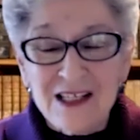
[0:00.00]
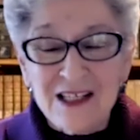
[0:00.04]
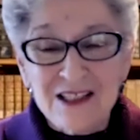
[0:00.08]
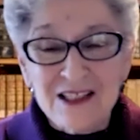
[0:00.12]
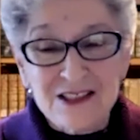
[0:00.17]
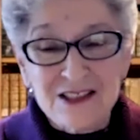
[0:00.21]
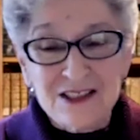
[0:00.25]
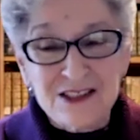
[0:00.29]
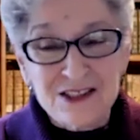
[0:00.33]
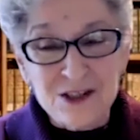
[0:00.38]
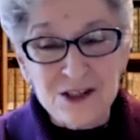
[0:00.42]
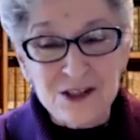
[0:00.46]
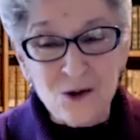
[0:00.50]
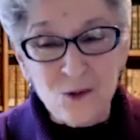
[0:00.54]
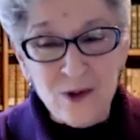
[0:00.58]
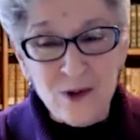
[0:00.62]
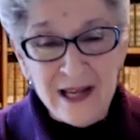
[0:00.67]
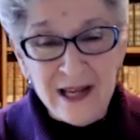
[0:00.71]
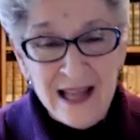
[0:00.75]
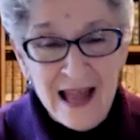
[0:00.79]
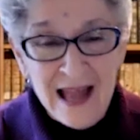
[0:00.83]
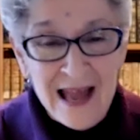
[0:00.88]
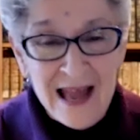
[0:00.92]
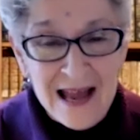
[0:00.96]
So
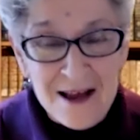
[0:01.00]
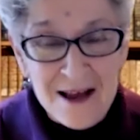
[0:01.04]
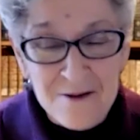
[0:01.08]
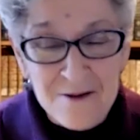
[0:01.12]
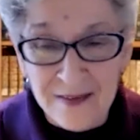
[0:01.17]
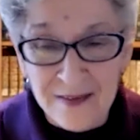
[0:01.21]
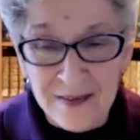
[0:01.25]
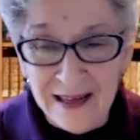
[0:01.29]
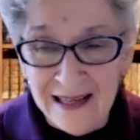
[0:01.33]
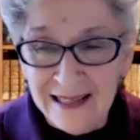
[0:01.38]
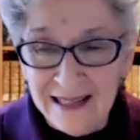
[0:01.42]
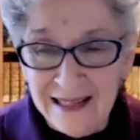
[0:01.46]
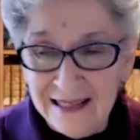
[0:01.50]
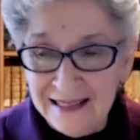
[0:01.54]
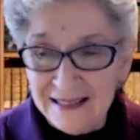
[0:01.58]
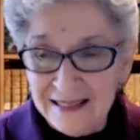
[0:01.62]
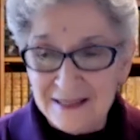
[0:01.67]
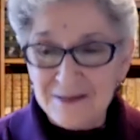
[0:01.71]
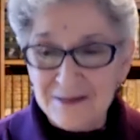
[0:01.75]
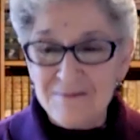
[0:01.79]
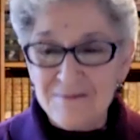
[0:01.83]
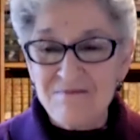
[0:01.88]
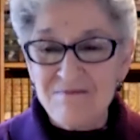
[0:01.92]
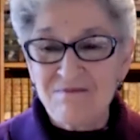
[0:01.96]
we have
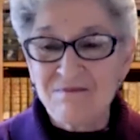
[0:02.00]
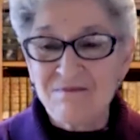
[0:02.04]
a